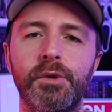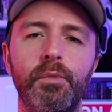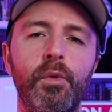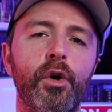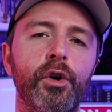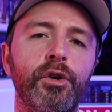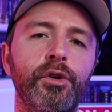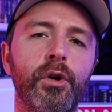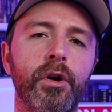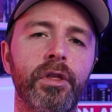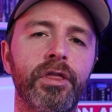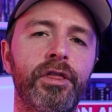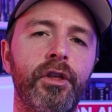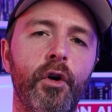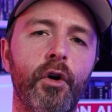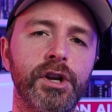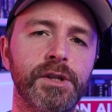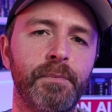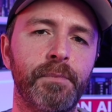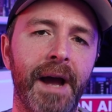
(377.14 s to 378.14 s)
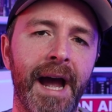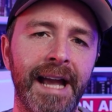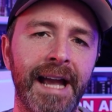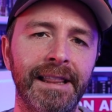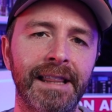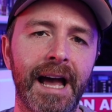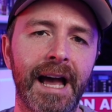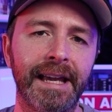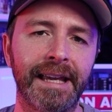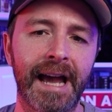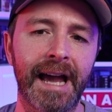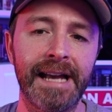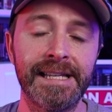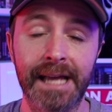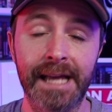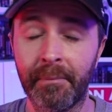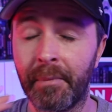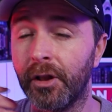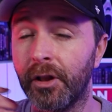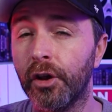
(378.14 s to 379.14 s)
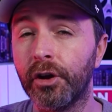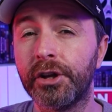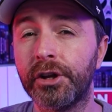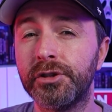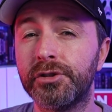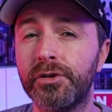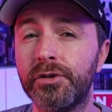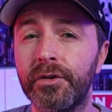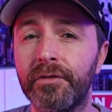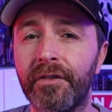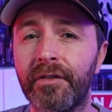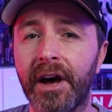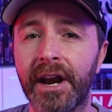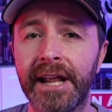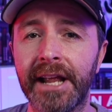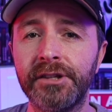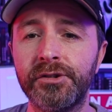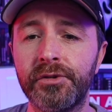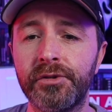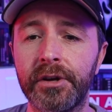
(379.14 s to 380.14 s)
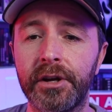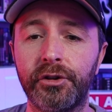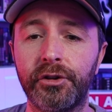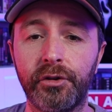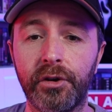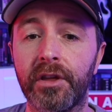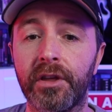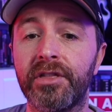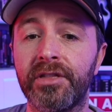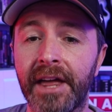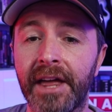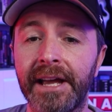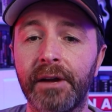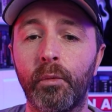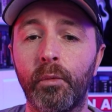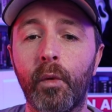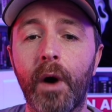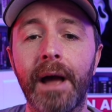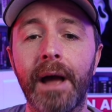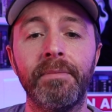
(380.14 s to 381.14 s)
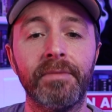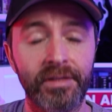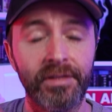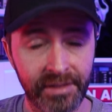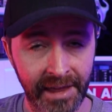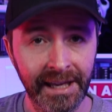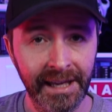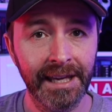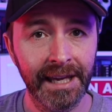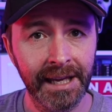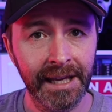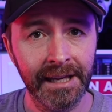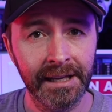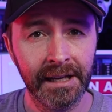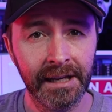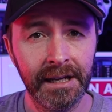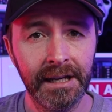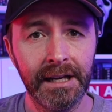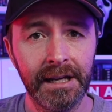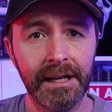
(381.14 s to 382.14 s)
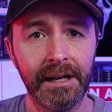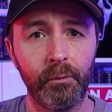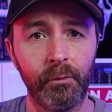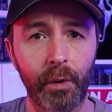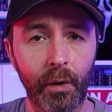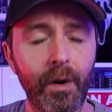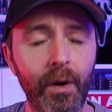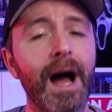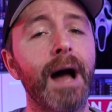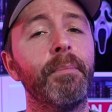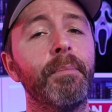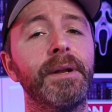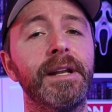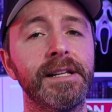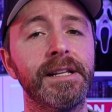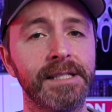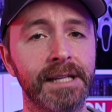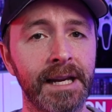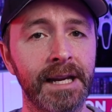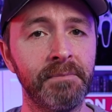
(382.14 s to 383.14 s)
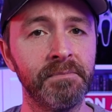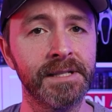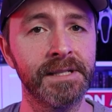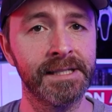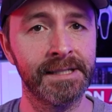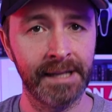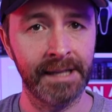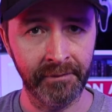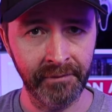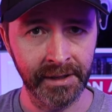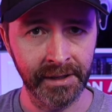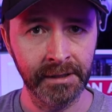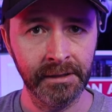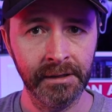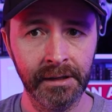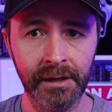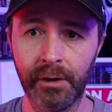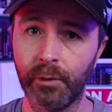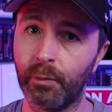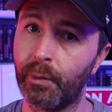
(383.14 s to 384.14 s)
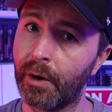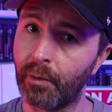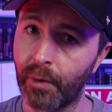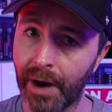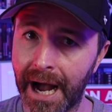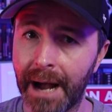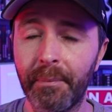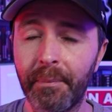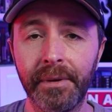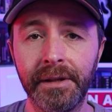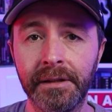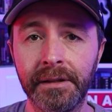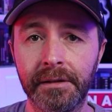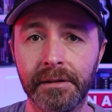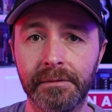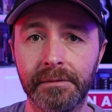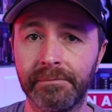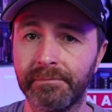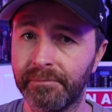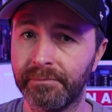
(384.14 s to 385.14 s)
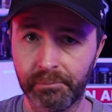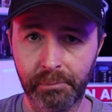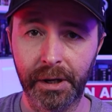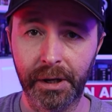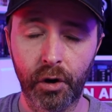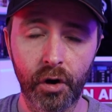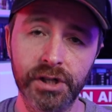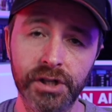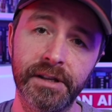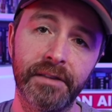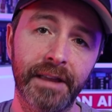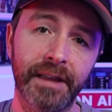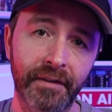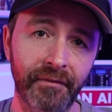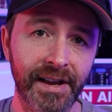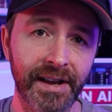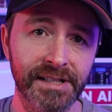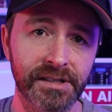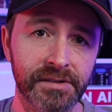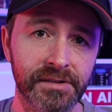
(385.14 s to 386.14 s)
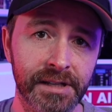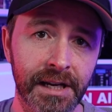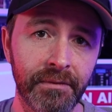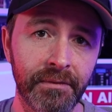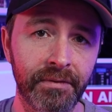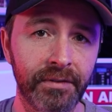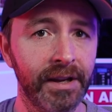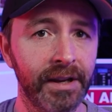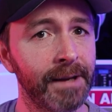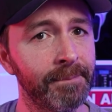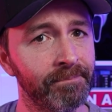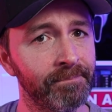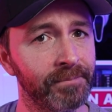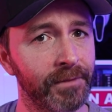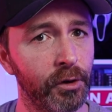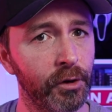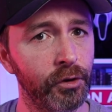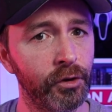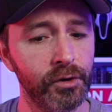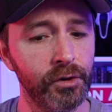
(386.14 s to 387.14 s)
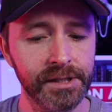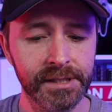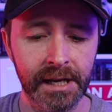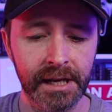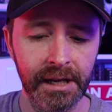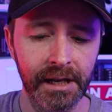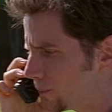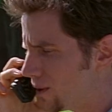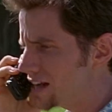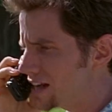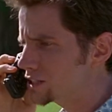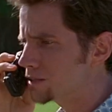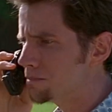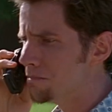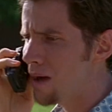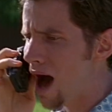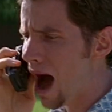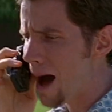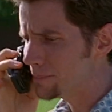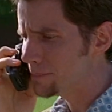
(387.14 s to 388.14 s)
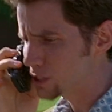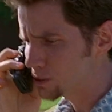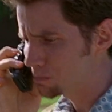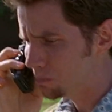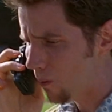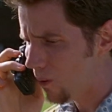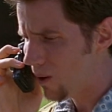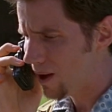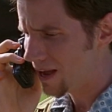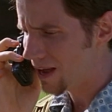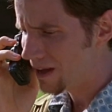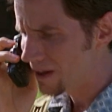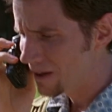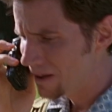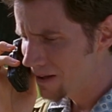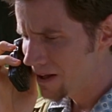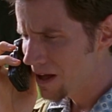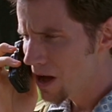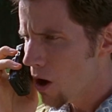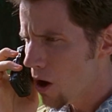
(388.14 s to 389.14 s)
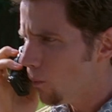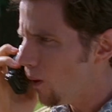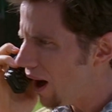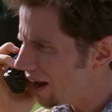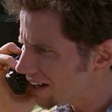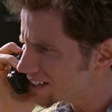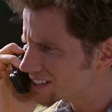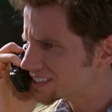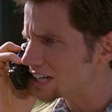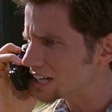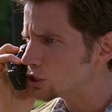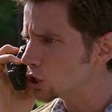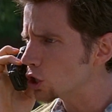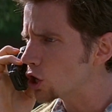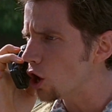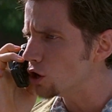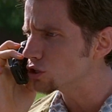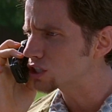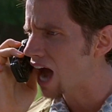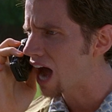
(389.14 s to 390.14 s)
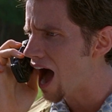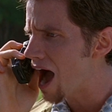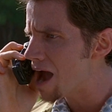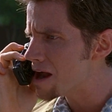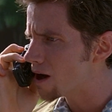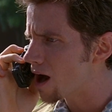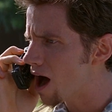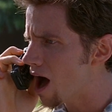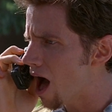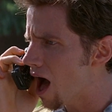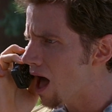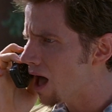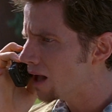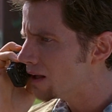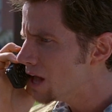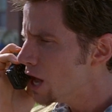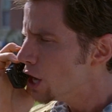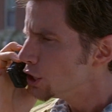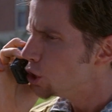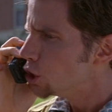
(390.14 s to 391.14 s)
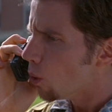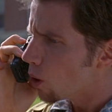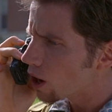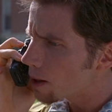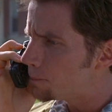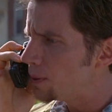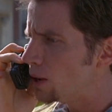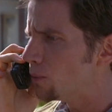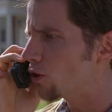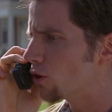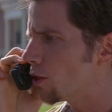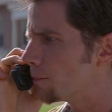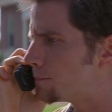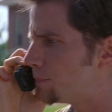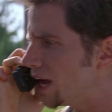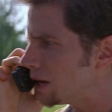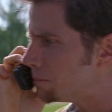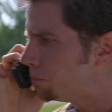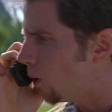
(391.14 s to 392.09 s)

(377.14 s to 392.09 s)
So what are your thoughts behind that, guys? Am I looking too far into it? Do you think what I'm thinking will happen in Scream 7 will happen because of the events of Scream 3? Who knows? Leave your thoughts and comments down below, guys. Let me know what you think. And as always, thanks for watching.